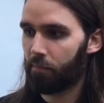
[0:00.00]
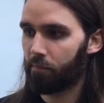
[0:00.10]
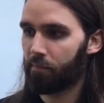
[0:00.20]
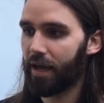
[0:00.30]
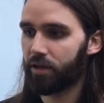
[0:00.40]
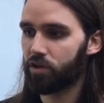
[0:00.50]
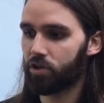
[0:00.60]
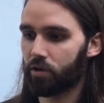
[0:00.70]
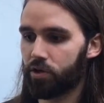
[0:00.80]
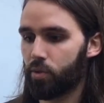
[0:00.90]
making
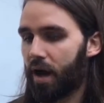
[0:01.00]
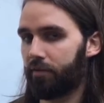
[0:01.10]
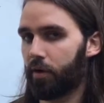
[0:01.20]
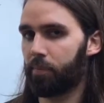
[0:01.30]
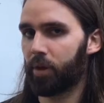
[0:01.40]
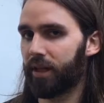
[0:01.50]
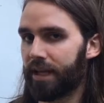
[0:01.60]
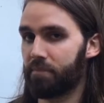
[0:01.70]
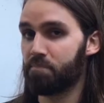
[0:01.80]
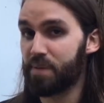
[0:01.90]
sure you have a
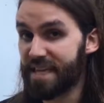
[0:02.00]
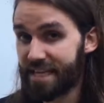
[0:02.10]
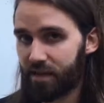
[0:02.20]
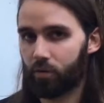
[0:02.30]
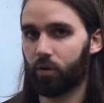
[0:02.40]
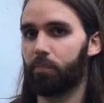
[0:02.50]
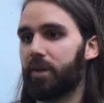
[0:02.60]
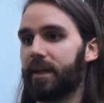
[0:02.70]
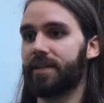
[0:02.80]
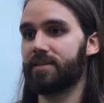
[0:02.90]
plan B or a
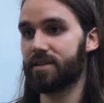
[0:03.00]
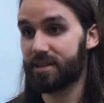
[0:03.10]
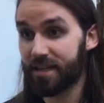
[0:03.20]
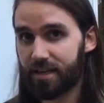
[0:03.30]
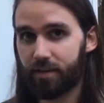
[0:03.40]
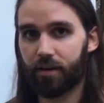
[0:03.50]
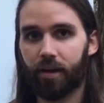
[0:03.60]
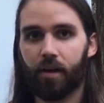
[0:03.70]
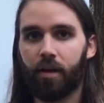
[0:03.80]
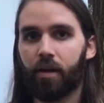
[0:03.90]
plan C.
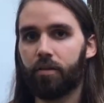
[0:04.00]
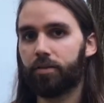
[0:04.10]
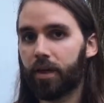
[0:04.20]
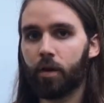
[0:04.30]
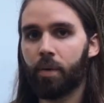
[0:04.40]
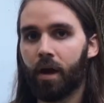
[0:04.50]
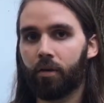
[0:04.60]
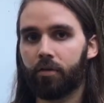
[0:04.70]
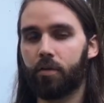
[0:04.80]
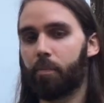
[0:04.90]
Think
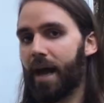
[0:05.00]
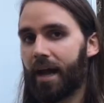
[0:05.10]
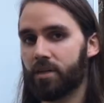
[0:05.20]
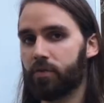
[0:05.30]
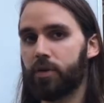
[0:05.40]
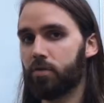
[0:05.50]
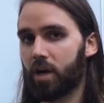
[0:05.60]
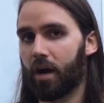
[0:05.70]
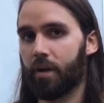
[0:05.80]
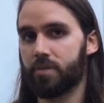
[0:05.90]
about the past few
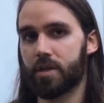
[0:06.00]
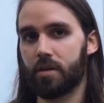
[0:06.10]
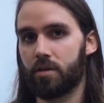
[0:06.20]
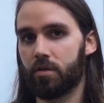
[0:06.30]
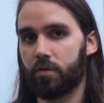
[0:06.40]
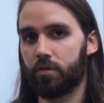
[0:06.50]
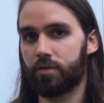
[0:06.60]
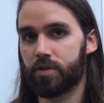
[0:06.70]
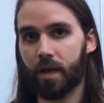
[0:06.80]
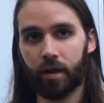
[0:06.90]
times that you've
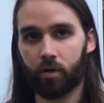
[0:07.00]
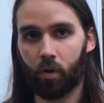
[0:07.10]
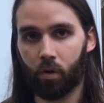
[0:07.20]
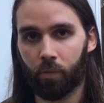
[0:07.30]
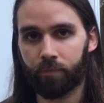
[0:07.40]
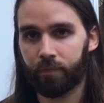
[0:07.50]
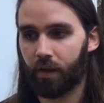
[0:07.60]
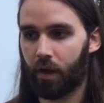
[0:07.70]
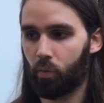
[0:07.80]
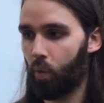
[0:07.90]
set a goal
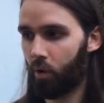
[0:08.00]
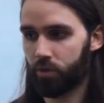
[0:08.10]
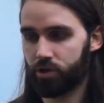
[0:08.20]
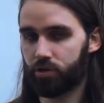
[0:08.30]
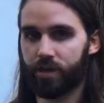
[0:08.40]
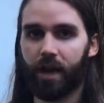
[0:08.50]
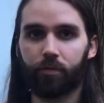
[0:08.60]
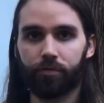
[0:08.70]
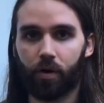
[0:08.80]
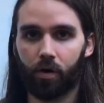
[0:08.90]
and what was your
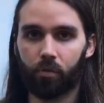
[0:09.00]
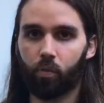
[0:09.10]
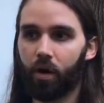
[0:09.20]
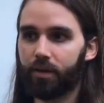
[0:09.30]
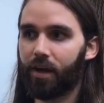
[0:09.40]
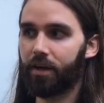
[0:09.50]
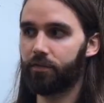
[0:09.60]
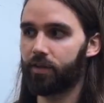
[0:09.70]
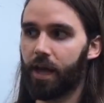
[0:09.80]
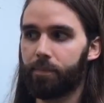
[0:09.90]
downfall? What kind
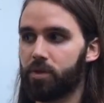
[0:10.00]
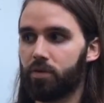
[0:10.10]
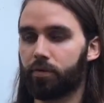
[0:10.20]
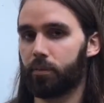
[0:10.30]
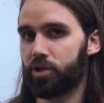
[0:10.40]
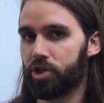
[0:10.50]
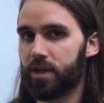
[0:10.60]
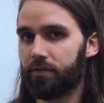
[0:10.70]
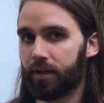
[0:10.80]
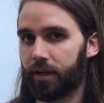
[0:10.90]
of kept you from
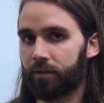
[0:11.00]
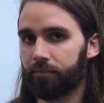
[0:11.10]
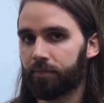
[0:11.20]
achieving it?